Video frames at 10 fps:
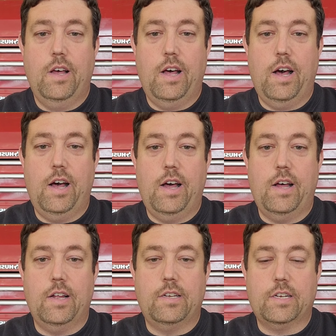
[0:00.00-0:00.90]

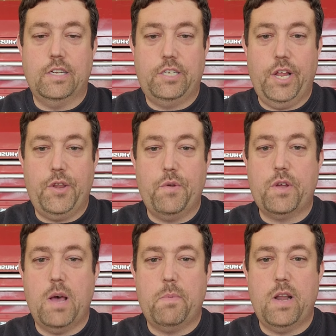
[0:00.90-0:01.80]
uh, to continue
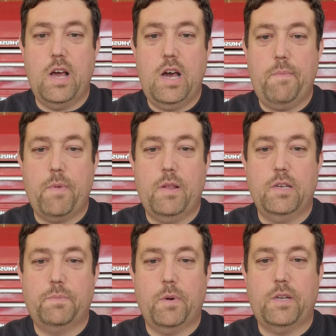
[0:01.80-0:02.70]
coming up
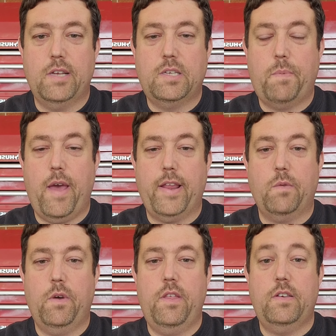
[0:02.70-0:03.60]
and just
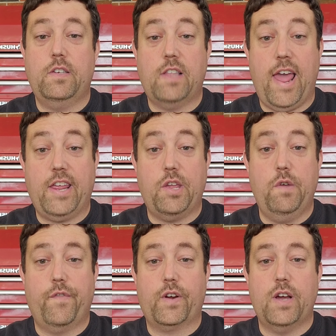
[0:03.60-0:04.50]
participating with us. Thank
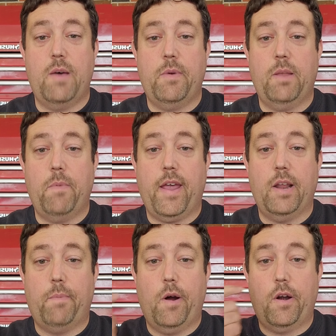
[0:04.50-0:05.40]
you for coming and
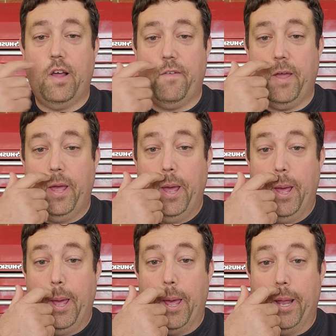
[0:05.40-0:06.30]
being a part of it,
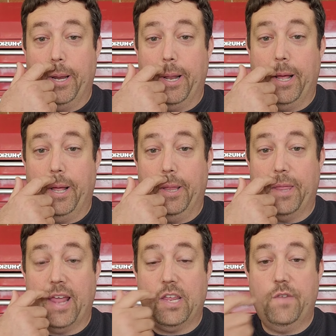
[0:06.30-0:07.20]
and uh,
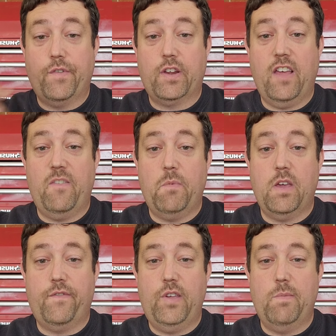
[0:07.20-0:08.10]
thank you for giving
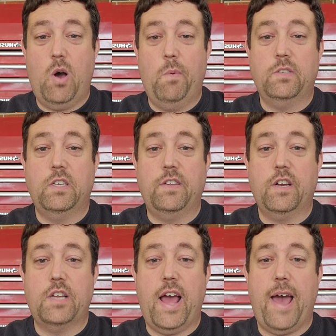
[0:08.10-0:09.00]
me a few moments of
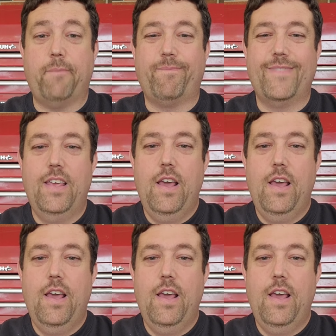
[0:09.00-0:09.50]
your time.